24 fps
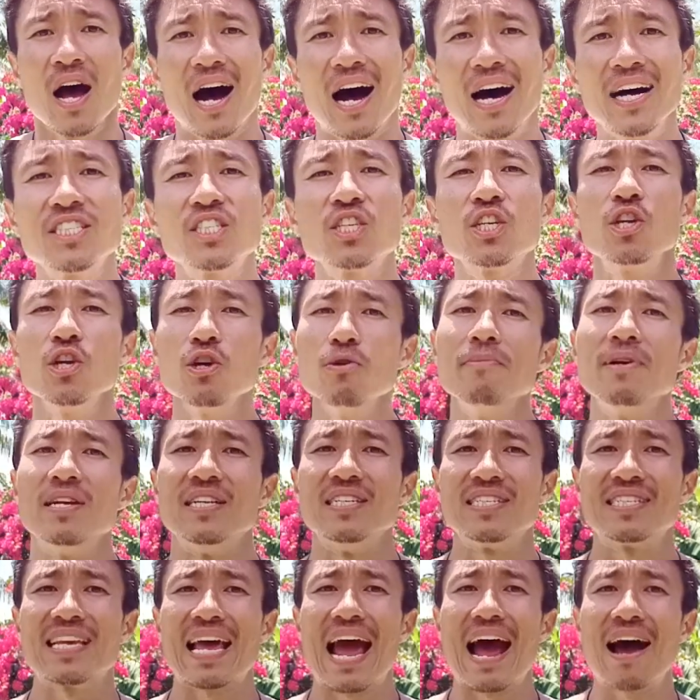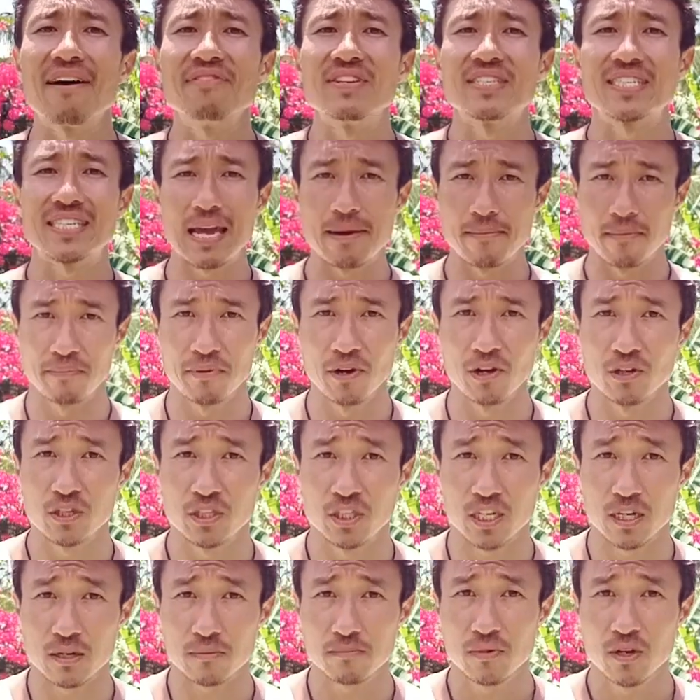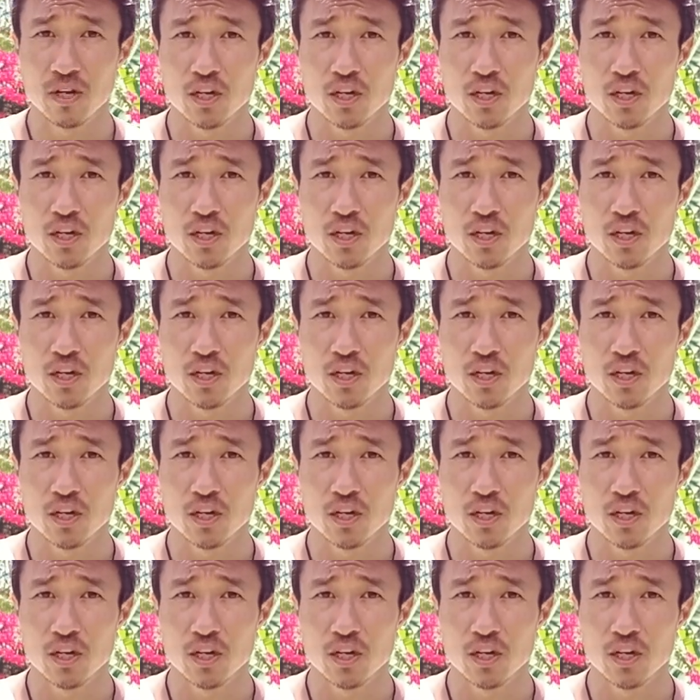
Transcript: Us humans have the same ability,